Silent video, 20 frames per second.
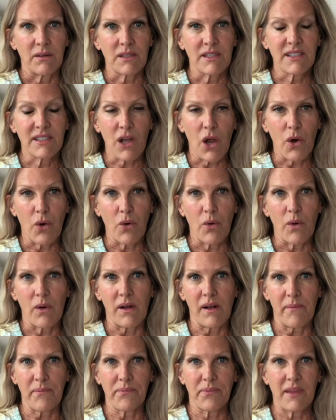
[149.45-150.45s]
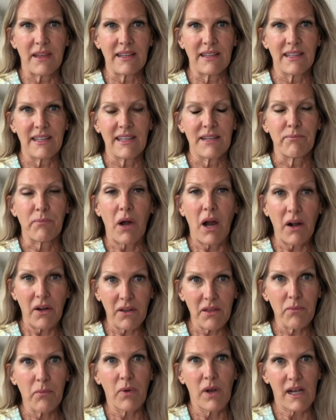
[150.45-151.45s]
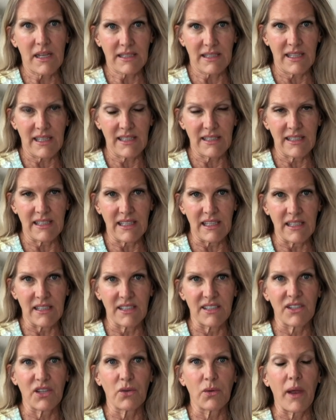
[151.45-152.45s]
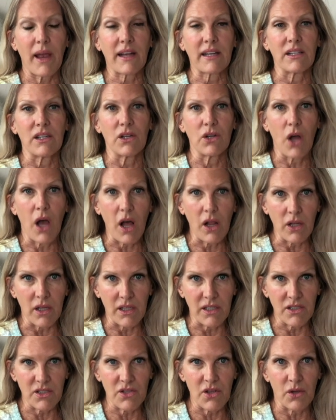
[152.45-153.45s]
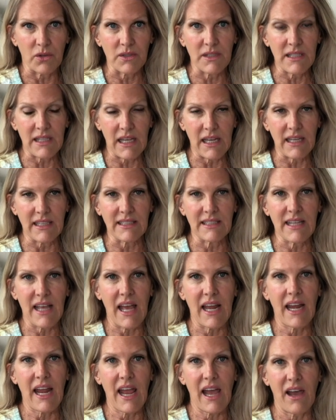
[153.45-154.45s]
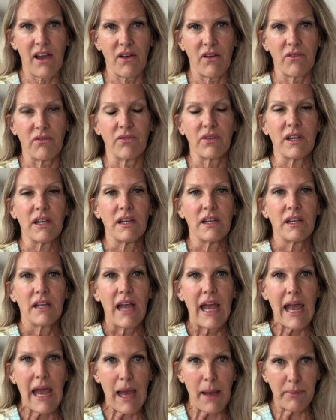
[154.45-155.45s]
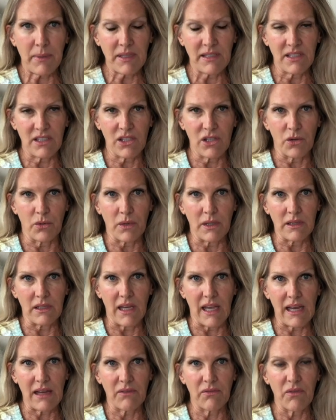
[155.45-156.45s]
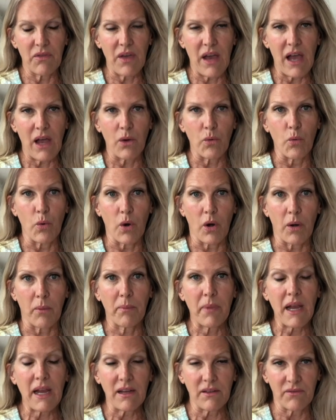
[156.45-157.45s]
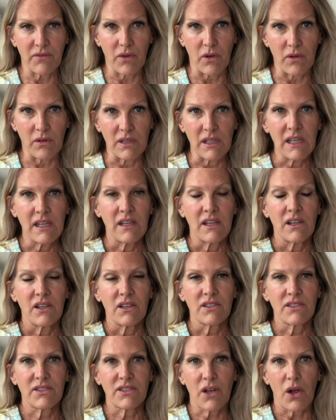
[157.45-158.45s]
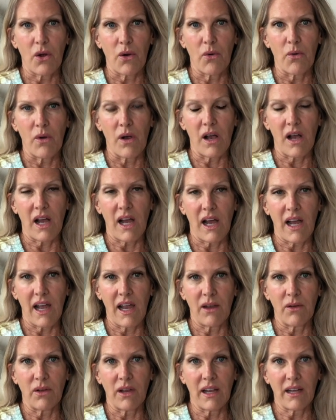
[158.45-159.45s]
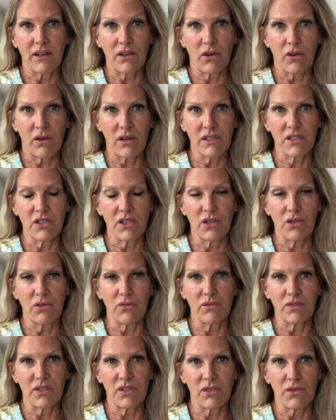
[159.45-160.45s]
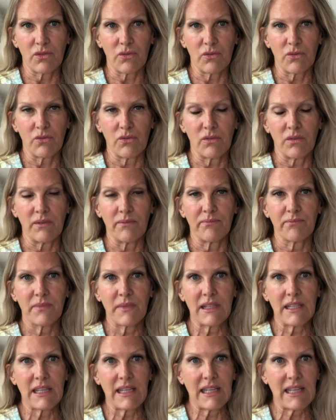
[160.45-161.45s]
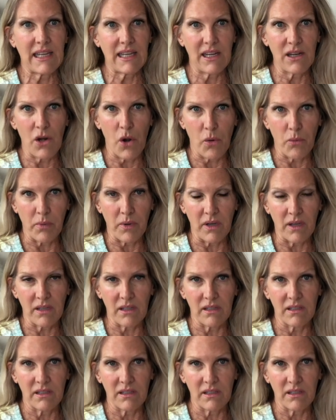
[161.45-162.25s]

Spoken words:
So part of the process is to acknowledge those things that have happened to you in life that were painful. So I encourage you to get a notebook